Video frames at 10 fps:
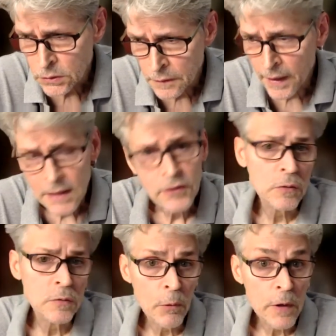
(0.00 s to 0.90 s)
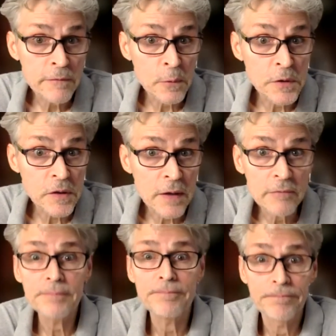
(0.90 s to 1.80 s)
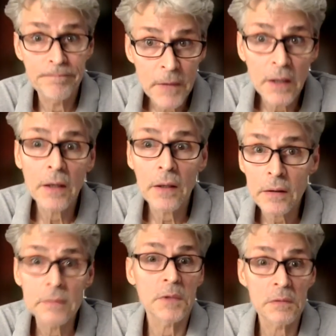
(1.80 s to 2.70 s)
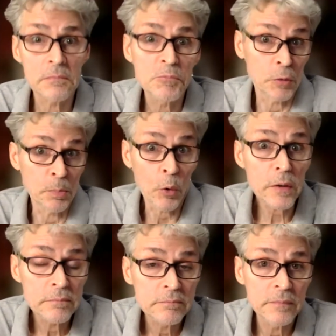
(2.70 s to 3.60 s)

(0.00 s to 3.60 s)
that gets you 24/7 support